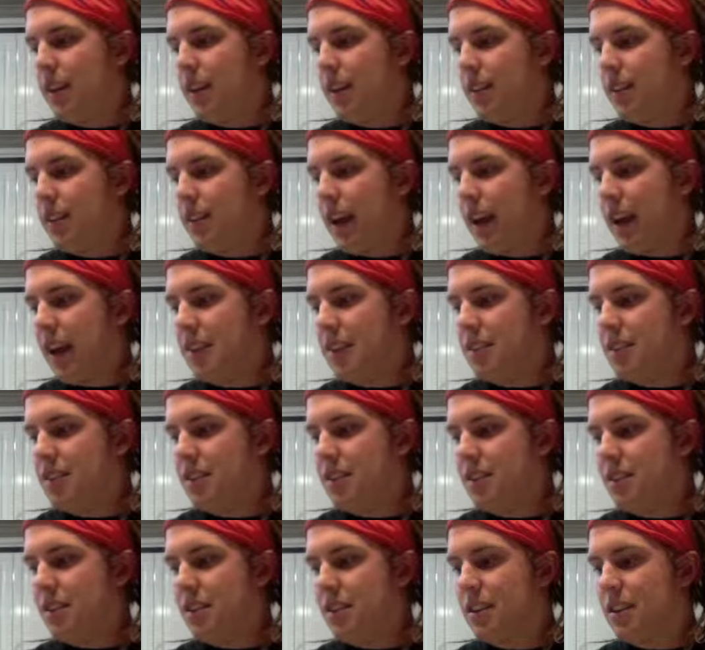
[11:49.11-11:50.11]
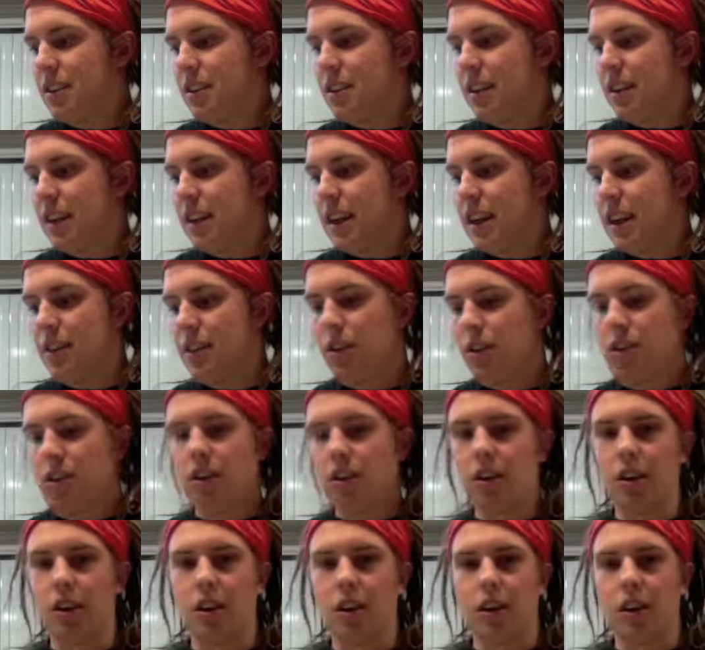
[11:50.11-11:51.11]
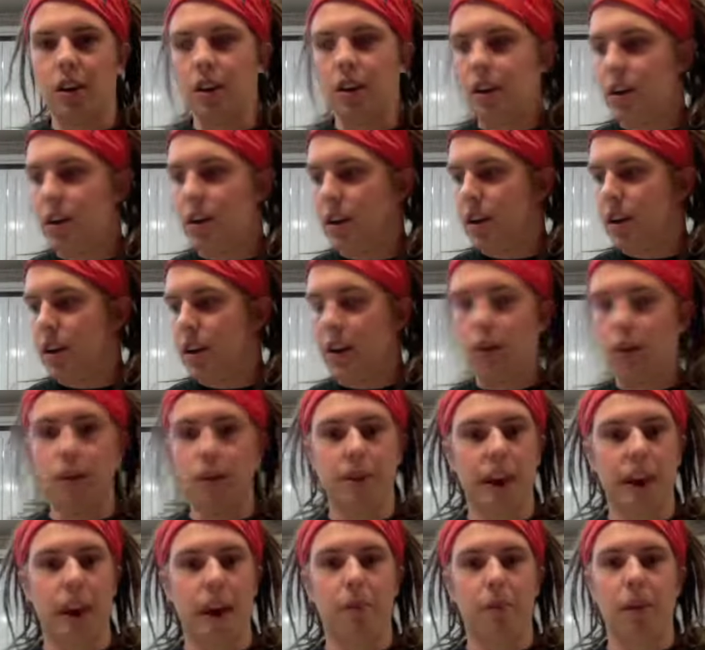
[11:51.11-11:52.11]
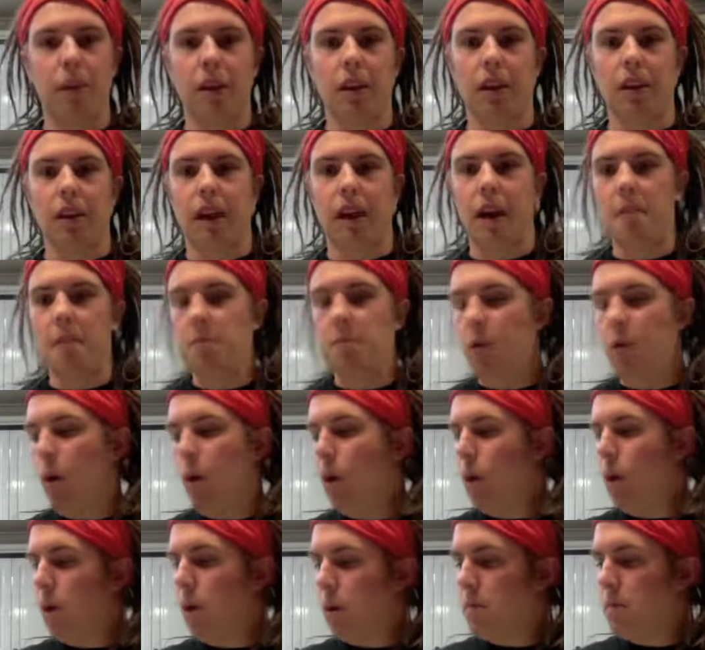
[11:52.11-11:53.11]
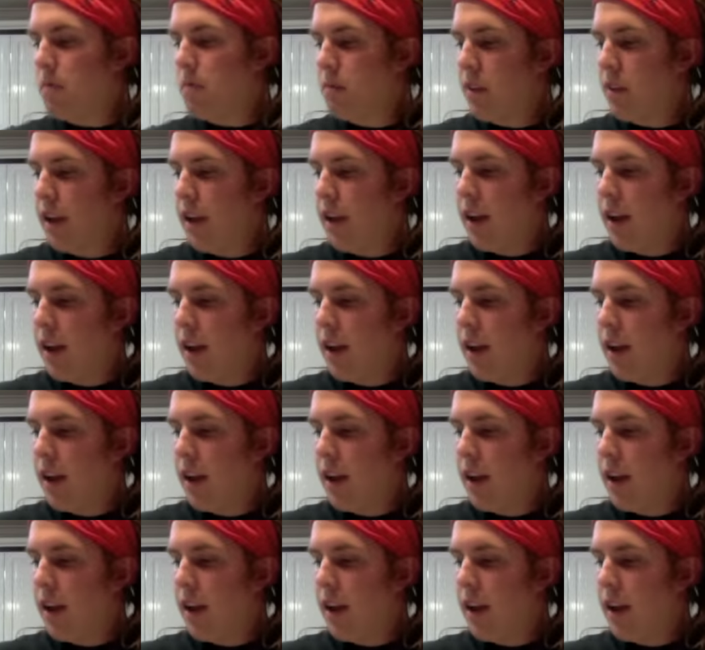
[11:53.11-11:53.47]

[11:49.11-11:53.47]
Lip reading: that's either going to increase camping like that, or